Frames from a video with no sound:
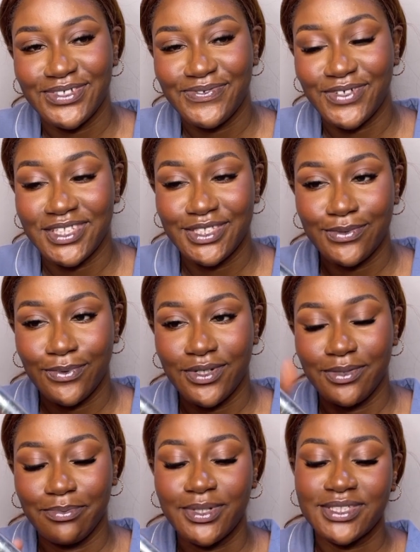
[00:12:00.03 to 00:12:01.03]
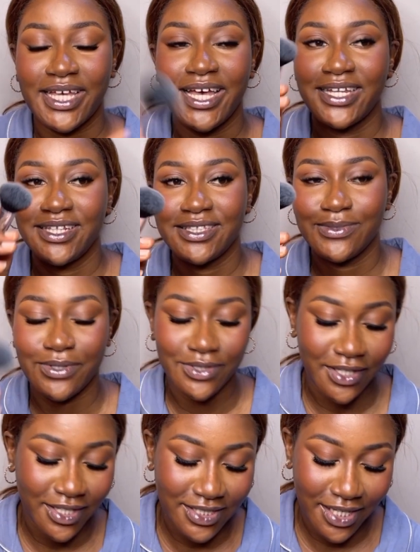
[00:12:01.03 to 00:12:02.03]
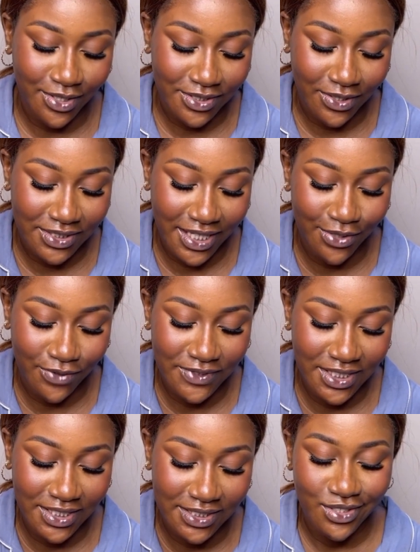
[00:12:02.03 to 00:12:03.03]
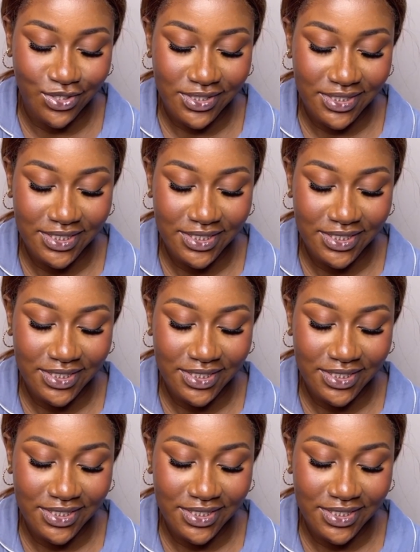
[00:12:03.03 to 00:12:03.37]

for this one, but I added this one on the other side because I was tired of seeing it just